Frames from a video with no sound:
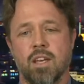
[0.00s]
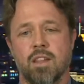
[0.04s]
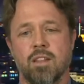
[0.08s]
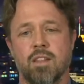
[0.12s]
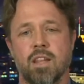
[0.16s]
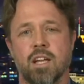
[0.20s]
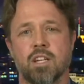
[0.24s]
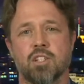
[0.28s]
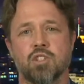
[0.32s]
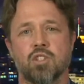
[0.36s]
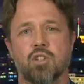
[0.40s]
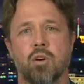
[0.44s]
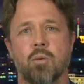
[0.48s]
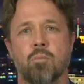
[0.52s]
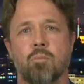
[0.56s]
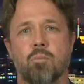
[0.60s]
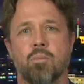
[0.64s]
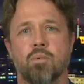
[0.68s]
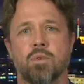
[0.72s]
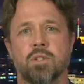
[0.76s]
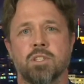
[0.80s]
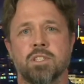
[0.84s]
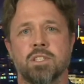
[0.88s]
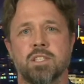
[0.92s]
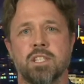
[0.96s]
there are some
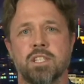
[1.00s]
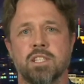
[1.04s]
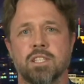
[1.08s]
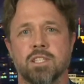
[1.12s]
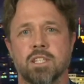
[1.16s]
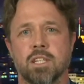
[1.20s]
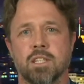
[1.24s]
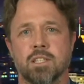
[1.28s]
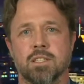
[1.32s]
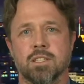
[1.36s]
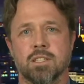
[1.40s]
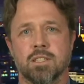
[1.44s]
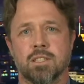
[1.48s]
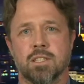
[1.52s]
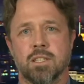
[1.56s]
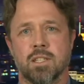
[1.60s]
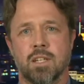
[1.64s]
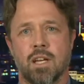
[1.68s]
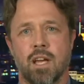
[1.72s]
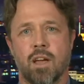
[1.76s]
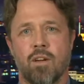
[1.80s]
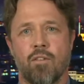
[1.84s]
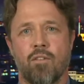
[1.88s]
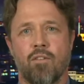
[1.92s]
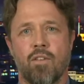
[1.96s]
persistent
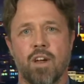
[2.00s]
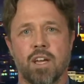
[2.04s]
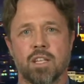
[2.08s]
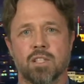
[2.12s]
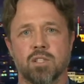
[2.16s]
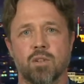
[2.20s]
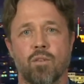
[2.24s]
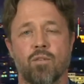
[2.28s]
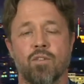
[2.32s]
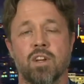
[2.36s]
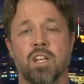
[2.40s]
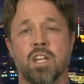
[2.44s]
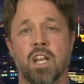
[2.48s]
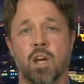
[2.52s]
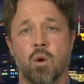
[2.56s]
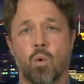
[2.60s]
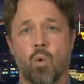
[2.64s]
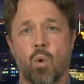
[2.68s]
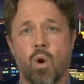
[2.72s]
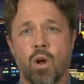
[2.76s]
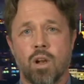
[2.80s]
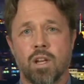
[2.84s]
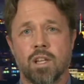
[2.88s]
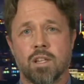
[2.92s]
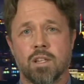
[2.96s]
effects of
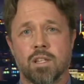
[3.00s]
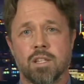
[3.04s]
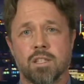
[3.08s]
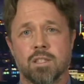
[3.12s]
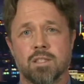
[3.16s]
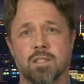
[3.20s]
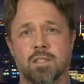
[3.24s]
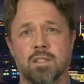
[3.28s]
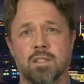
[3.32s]
inequalities